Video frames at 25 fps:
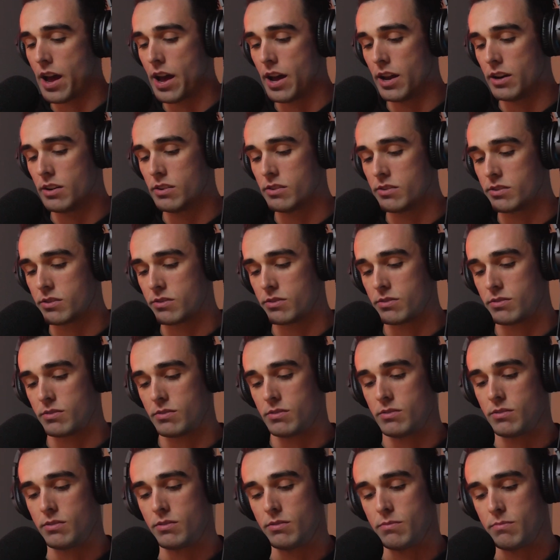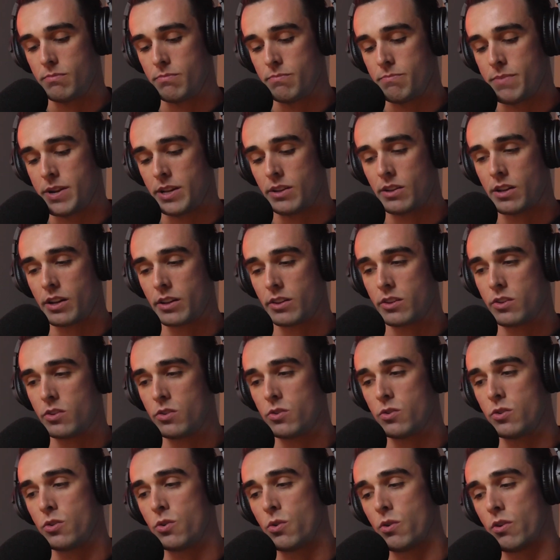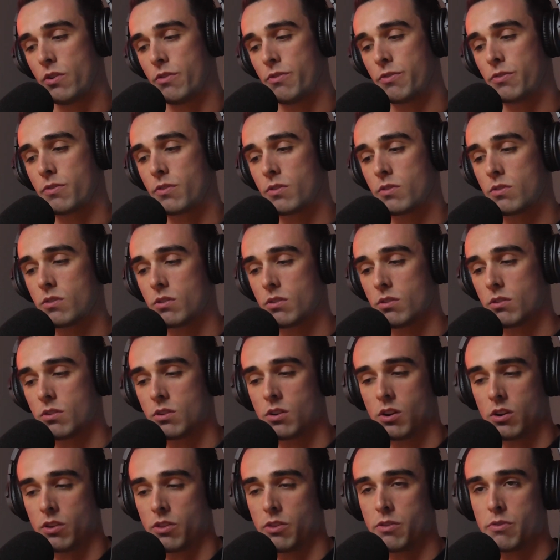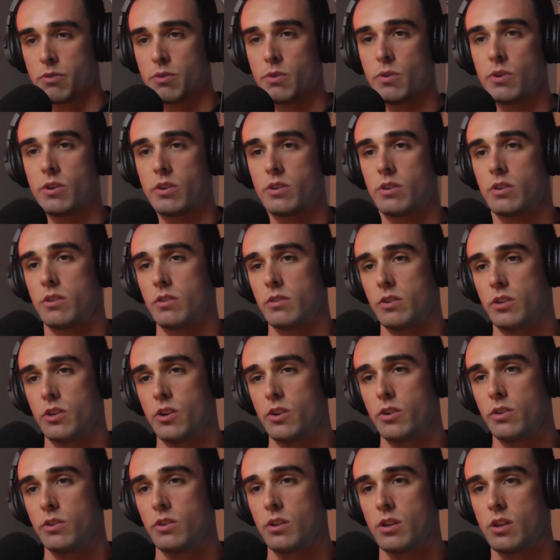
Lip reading: and men like you who have gotten through it, you know,